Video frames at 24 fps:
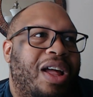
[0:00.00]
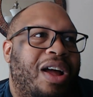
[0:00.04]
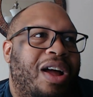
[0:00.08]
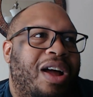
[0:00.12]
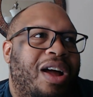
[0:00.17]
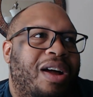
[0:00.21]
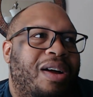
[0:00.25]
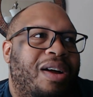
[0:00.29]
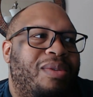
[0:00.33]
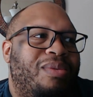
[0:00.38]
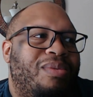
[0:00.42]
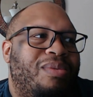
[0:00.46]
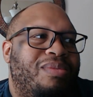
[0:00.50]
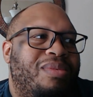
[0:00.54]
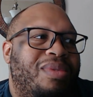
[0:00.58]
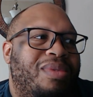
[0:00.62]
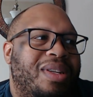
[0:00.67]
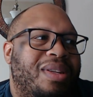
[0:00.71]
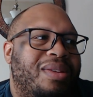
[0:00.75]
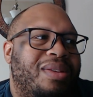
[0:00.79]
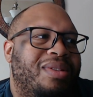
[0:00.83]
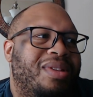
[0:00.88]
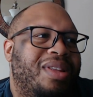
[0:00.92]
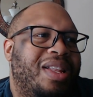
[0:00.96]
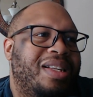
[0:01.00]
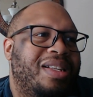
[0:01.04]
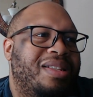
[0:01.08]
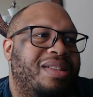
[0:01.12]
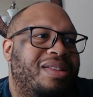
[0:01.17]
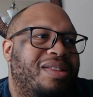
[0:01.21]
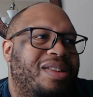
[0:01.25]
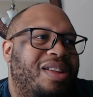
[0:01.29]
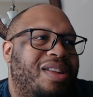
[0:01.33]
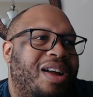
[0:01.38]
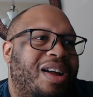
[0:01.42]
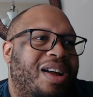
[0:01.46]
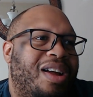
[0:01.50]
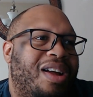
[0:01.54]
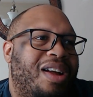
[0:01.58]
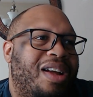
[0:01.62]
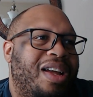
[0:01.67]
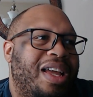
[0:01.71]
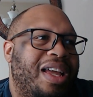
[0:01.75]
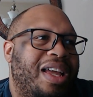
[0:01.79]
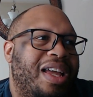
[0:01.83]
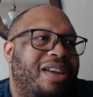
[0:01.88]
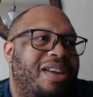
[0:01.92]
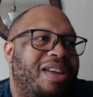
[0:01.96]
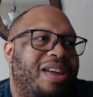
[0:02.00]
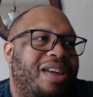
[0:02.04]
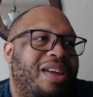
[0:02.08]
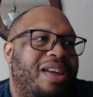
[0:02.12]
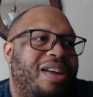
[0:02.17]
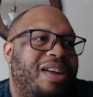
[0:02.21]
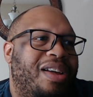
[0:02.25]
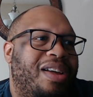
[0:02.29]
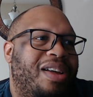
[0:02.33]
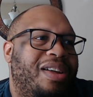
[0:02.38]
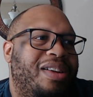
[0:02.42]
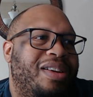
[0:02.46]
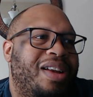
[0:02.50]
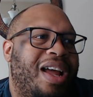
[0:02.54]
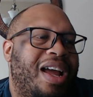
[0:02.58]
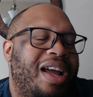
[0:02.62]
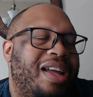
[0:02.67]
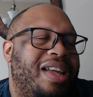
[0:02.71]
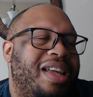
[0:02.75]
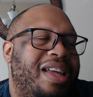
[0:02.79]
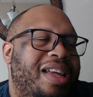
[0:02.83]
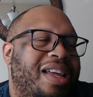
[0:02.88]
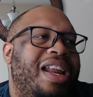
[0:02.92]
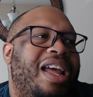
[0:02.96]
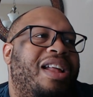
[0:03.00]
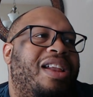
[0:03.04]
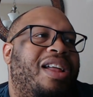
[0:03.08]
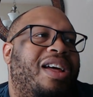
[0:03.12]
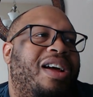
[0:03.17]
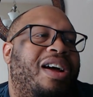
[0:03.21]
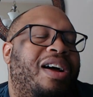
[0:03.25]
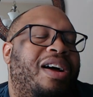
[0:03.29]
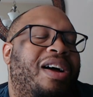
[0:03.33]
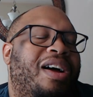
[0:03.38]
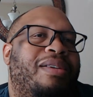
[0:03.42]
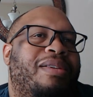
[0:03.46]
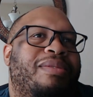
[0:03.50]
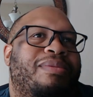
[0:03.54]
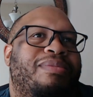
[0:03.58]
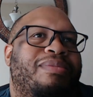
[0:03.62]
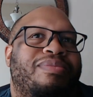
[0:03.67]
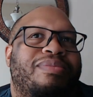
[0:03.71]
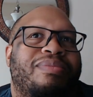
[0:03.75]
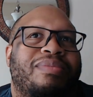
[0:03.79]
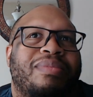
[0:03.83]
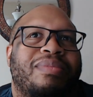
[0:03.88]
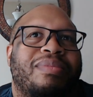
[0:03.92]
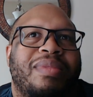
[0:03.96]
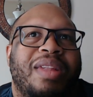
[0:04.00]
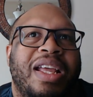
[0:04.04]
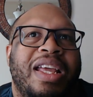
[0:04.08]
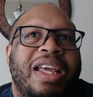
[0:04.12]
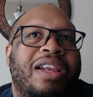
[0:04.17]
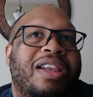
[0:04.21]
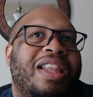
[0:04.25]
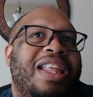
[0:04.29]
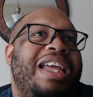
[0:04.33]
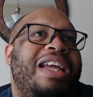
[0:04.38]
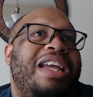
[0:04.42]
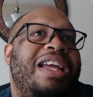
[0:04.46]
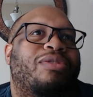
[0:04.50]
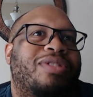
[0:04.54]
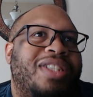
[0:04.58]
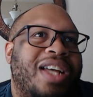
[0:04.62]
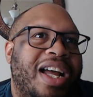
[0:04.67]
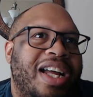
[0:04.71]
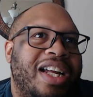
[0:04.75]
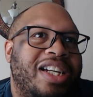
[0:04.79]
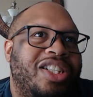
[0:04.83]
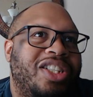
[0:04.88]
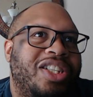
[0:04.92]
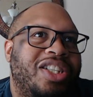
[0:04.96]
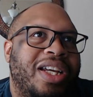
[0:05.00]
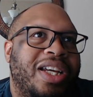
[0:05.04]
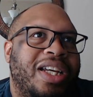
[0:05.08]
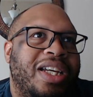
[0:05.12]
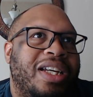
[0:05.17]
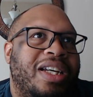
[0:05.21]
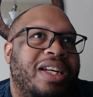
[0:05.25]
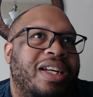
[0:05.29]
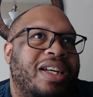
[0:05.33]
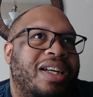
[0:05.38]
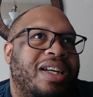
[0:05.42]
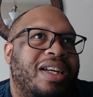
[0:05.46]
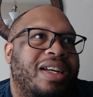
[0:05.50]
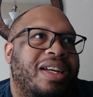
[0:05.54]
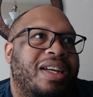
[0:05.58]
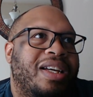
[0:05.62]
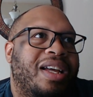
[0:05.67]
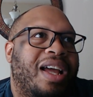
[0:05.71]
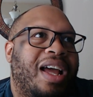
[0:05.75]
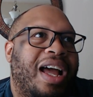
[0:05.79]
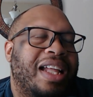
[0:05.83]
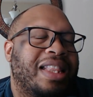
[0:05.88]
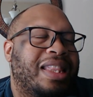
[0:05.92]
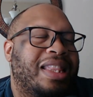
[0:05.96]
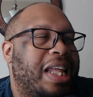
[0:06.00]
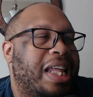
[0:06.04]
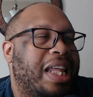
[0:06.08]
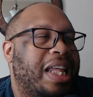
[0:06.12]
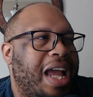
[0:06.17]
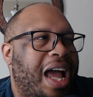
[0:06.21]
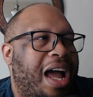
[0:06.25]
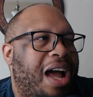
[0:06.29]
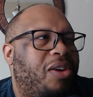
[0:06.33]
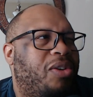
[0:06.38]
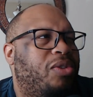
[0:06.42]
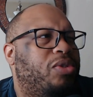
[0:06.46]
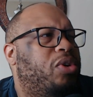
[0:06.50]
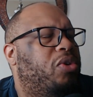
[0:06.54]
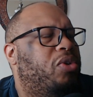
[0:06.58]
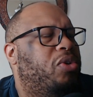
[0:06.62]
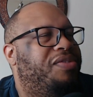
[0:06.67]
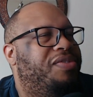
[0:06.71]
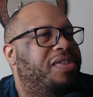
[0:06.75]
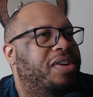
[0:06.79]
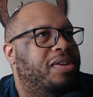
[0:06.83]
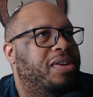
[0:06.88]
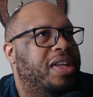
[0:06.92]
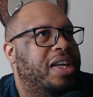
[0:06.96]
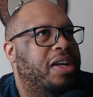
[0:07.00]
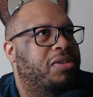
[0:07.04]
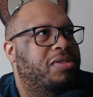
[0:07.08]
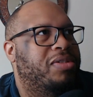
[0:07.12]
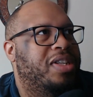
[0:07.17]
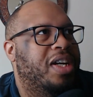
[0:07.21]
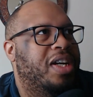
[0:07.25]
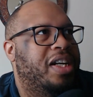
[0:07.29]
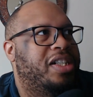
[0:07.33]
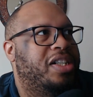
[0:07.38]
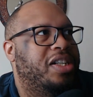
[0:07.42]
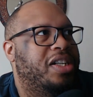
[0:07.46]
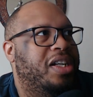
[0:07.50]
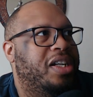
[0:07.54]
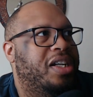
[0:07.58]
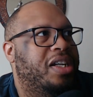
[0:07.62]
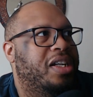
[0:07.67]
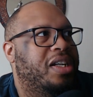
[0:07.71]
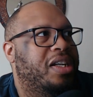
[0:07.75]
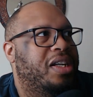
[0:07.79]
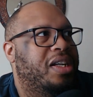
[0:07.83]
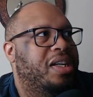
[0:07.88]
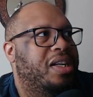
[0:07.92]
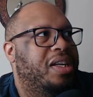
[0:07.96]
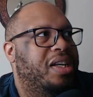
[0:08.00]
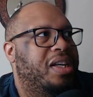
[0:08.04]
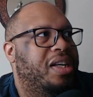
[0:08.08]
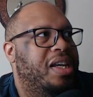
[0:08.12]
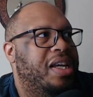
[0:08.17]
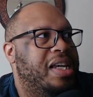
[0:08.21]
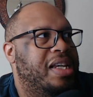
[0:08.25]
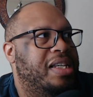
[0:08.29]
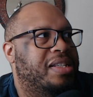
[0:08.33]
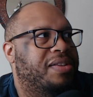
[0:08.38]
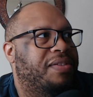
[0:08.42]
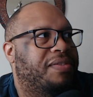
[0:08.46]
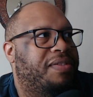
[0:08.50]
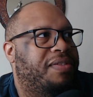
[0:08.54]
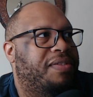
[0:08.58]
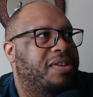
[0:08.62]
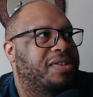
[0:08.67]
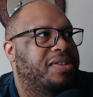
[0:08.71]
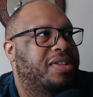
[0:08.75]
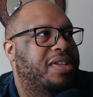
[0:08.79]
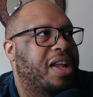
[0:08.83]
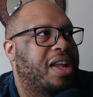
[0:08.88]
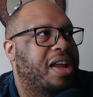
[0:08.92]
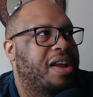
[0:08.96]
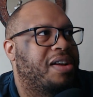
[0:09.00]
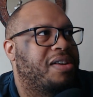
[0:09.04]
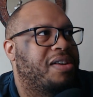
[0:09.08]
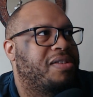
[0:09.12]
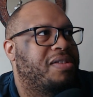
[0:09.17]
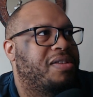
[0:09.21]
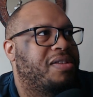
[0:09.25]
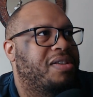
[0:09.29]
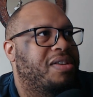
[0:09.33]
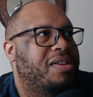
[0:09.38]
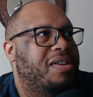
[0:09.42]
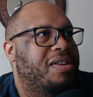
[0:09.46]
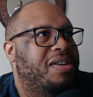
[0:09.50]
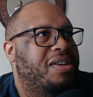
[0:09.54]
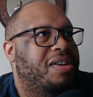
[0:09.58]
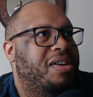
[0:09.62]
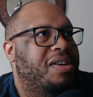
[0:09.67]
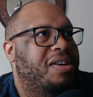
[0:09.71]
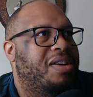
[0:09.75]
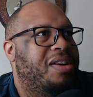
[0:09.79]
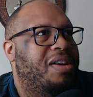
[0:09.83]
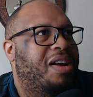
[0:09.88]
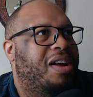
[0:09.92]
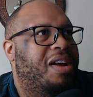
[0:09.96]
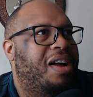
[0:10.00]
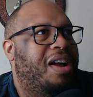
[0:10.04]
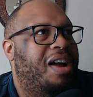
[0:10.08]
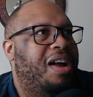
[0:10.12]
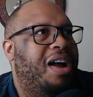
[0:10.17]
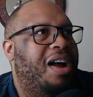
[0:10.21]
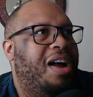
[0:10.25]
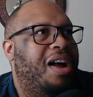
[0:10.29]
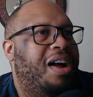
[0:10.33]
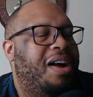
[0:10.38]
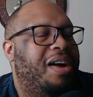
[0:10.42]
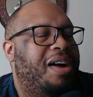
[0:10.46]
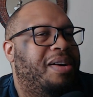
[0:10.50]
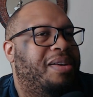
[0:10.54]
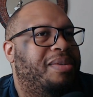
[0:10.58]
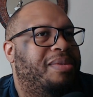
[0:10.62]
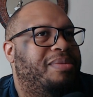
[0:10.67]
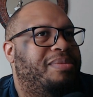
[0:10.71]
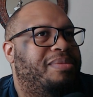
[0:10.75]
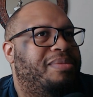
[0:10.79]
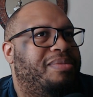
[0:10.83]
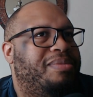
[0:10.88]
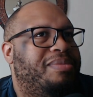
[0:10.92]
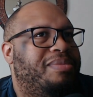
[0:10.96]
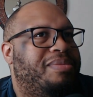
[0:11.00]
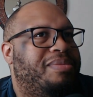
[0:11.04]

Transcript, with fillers: uh, what the uh, not in the, um, illegal touching, I think I don't know if illegal touching is a first down. Um,